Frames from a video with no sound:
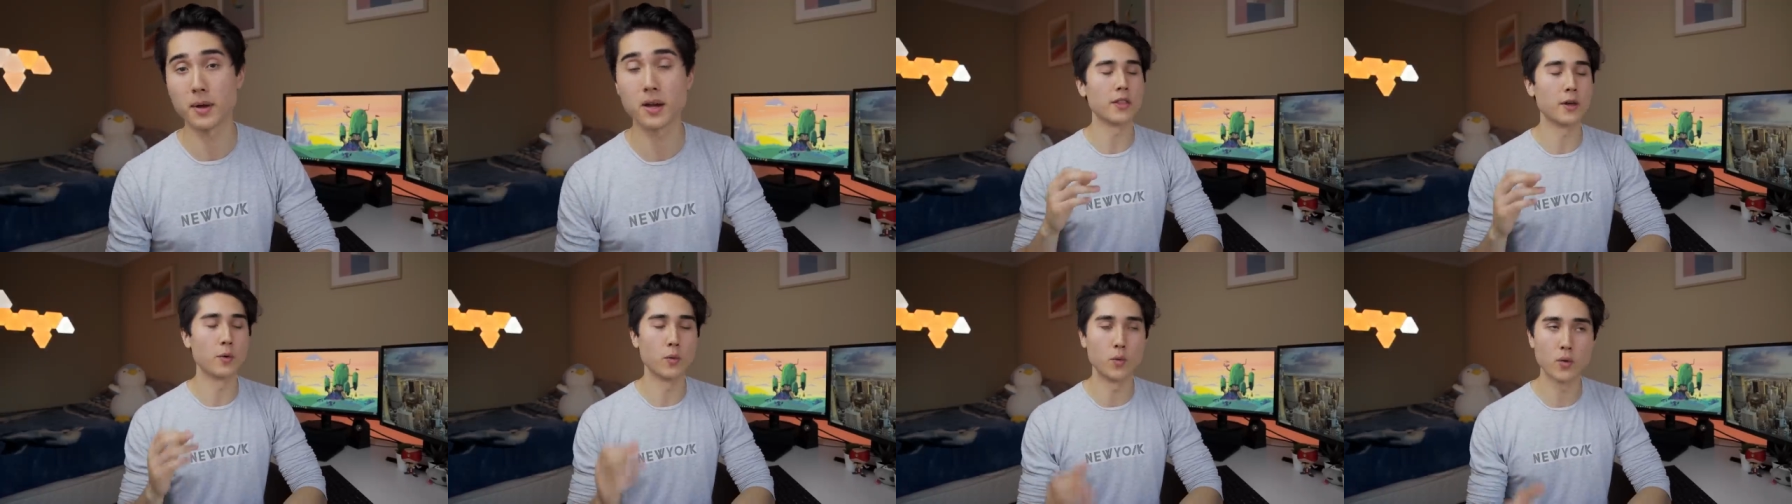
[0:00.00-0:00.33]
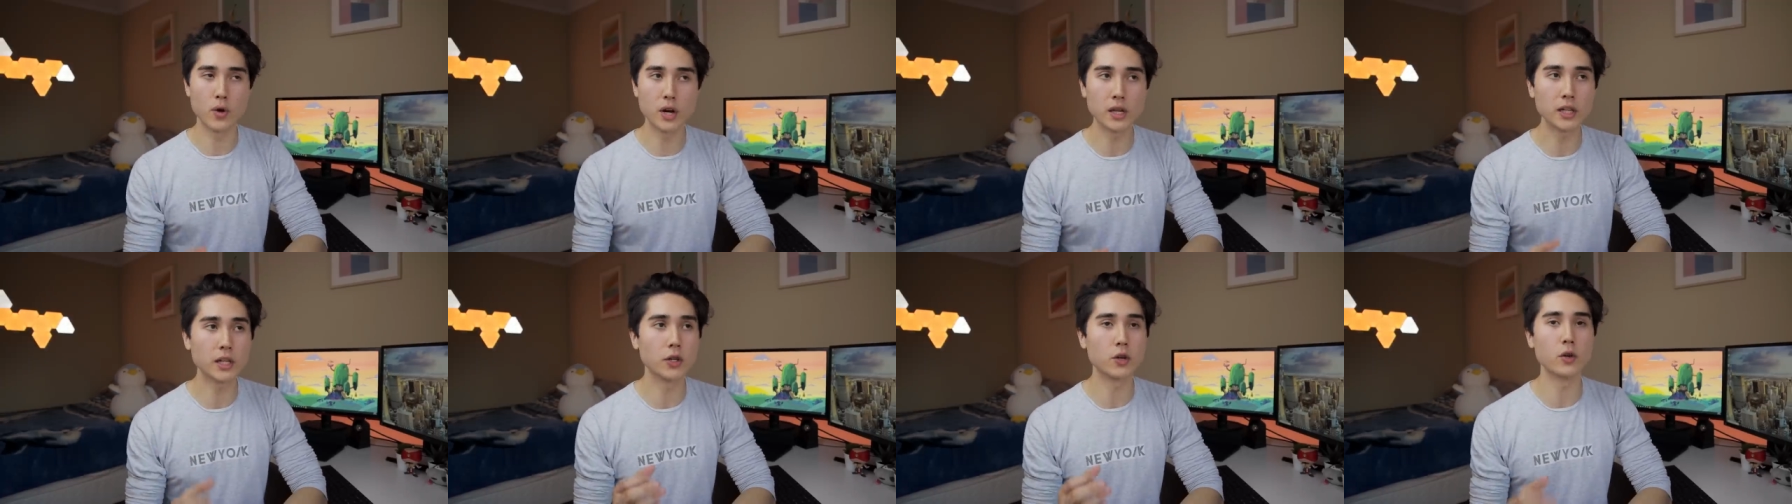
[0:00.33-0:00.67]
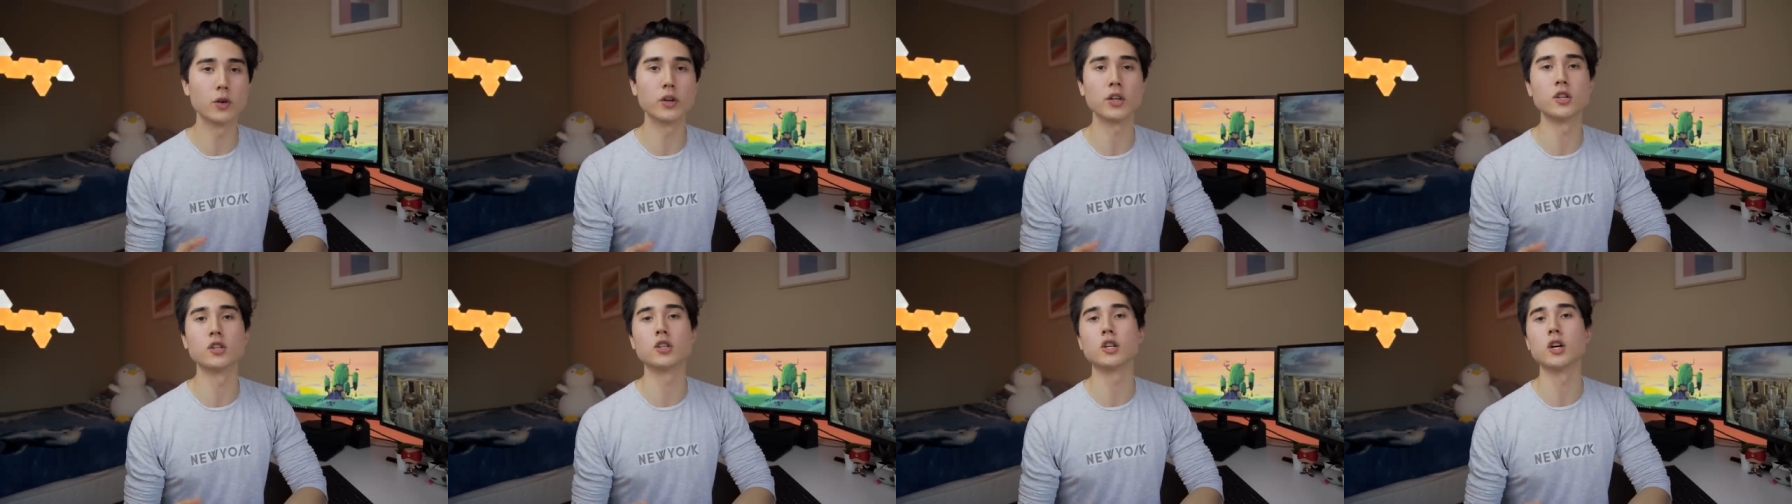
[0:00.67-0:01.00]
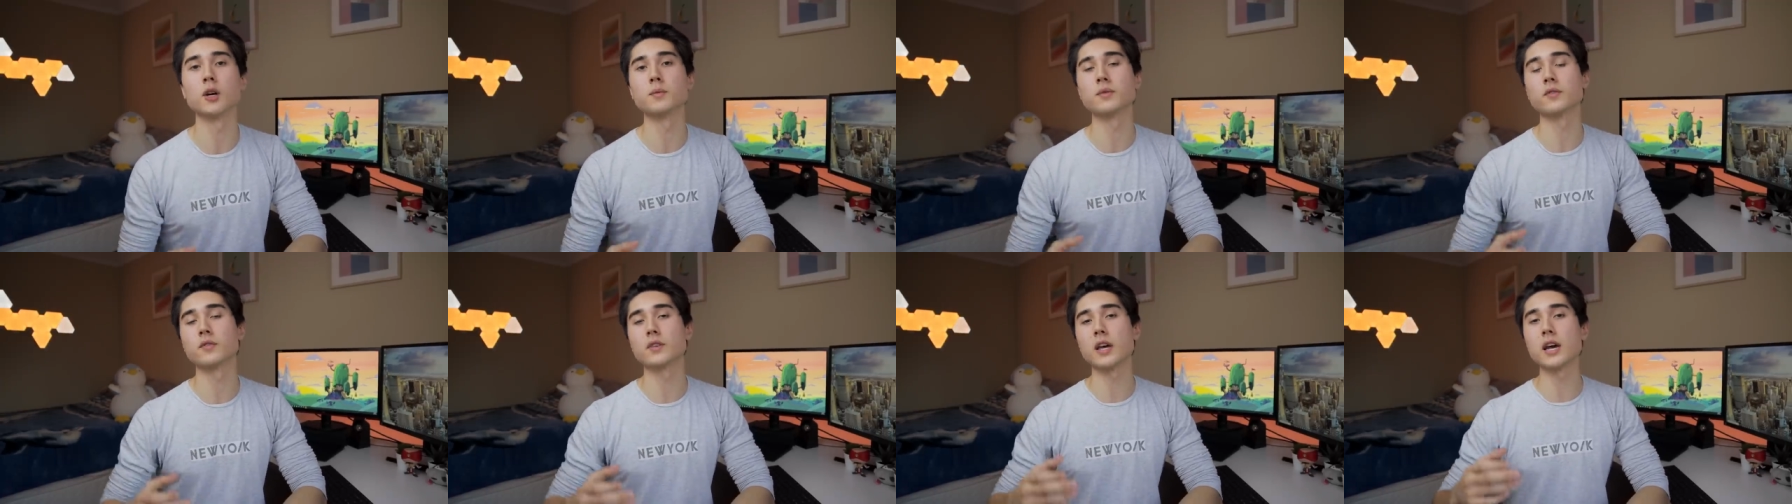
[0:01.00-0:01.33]
They're really good in
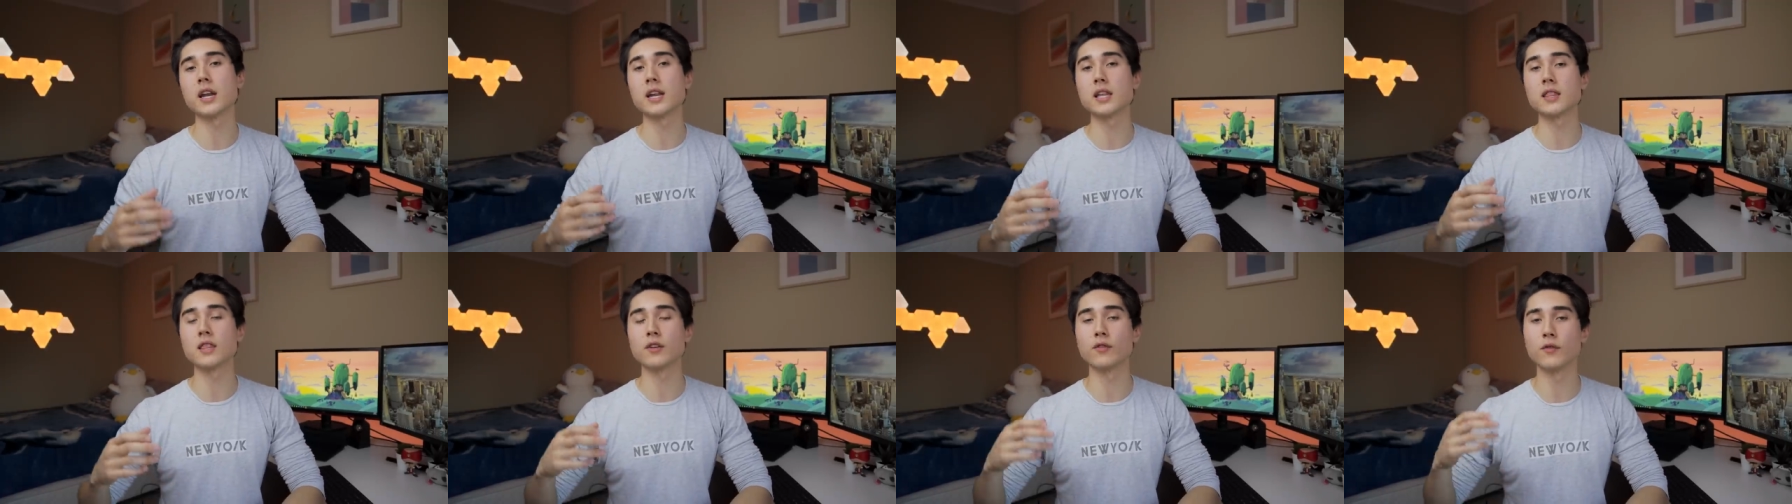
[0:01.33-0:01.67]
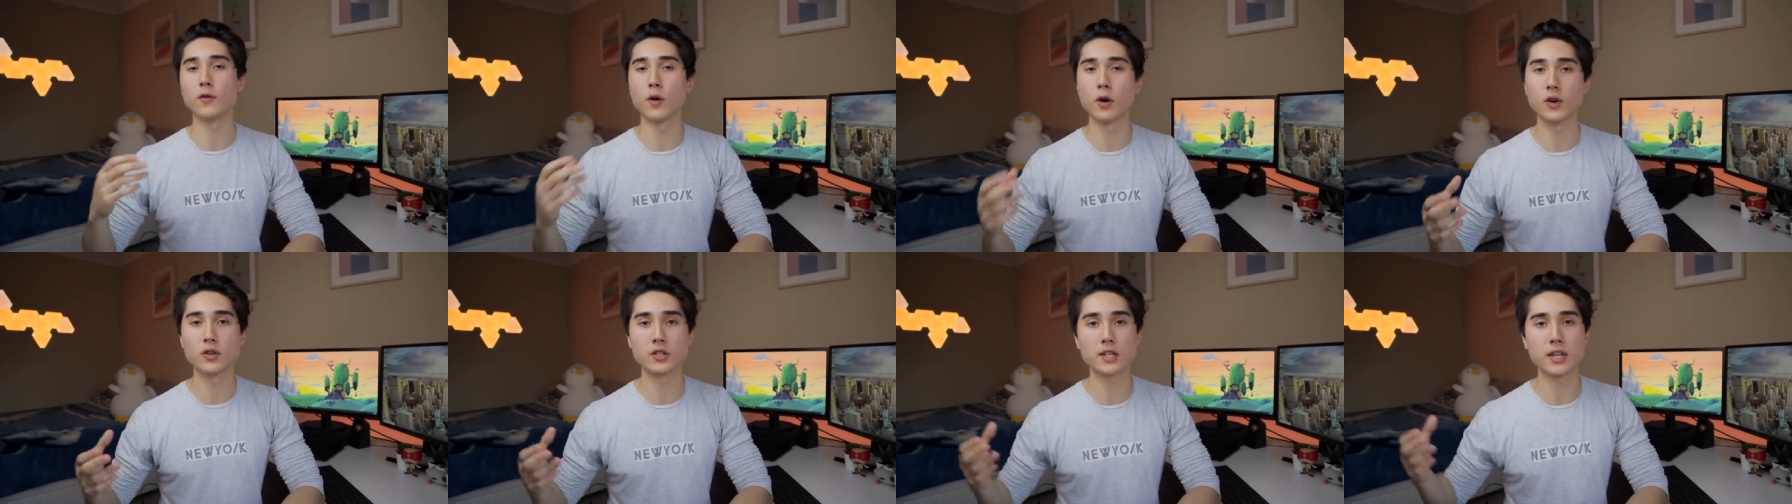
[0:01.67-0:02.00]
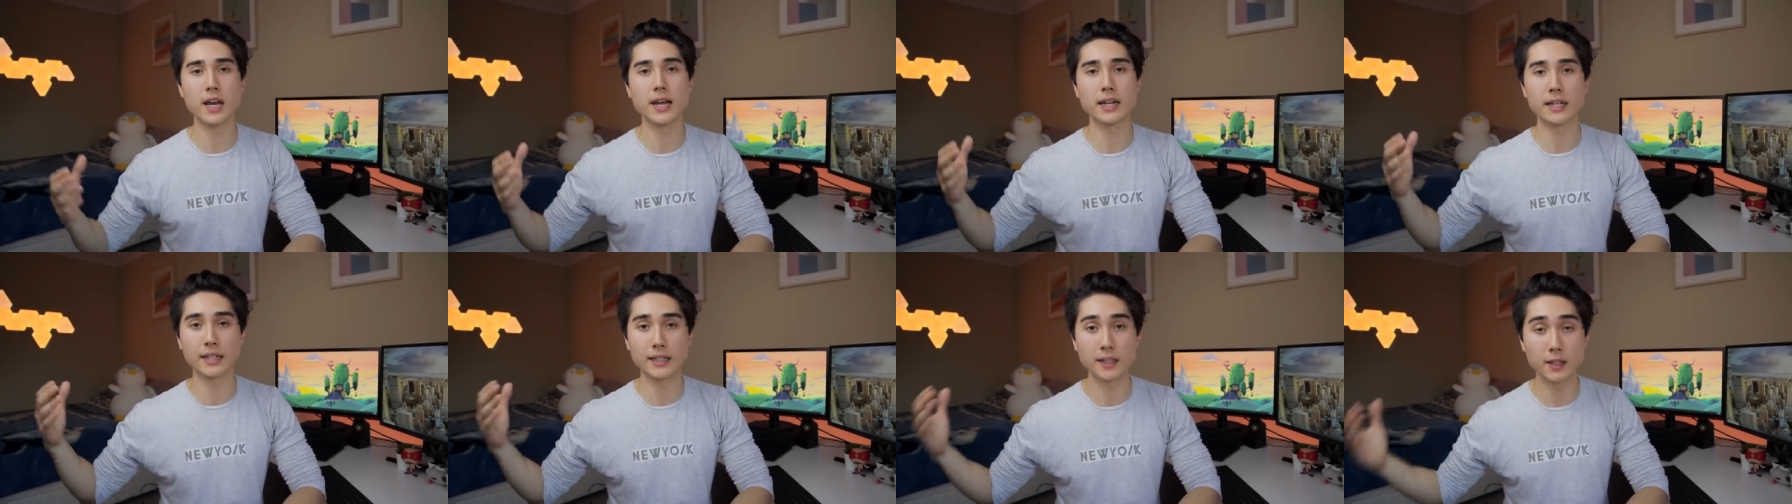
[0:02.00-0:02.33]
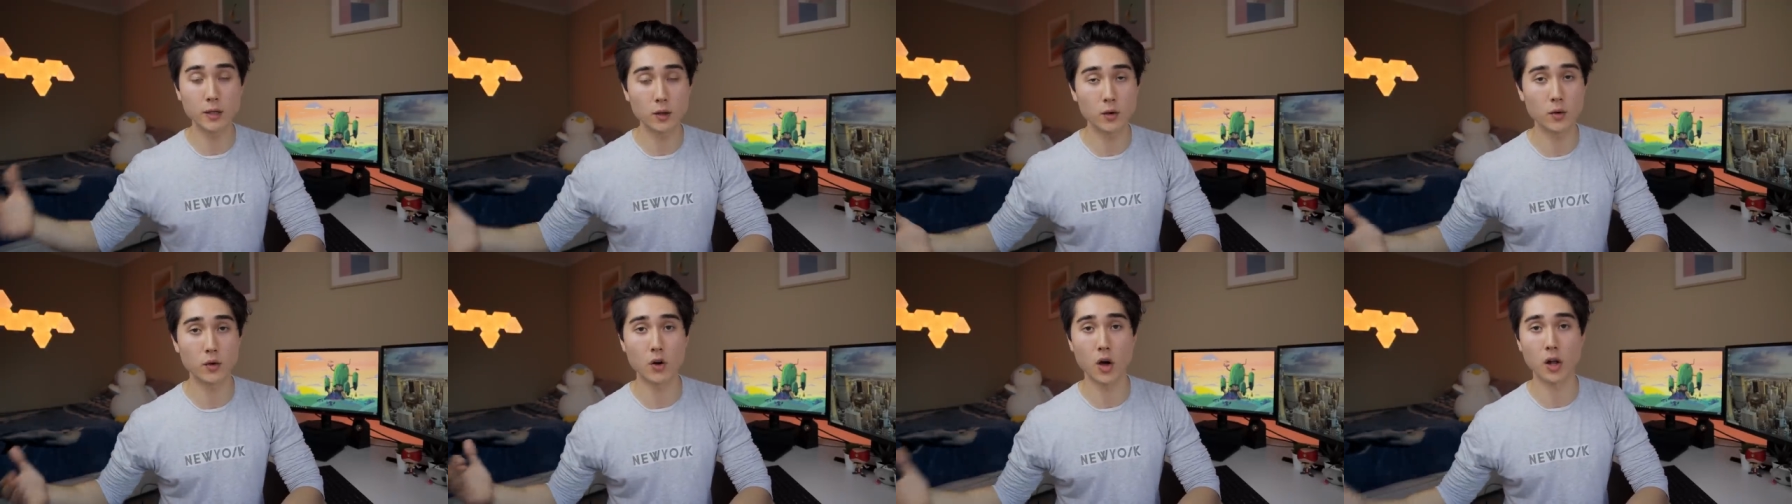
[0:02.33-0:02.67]
terms of getting the first-hand clinical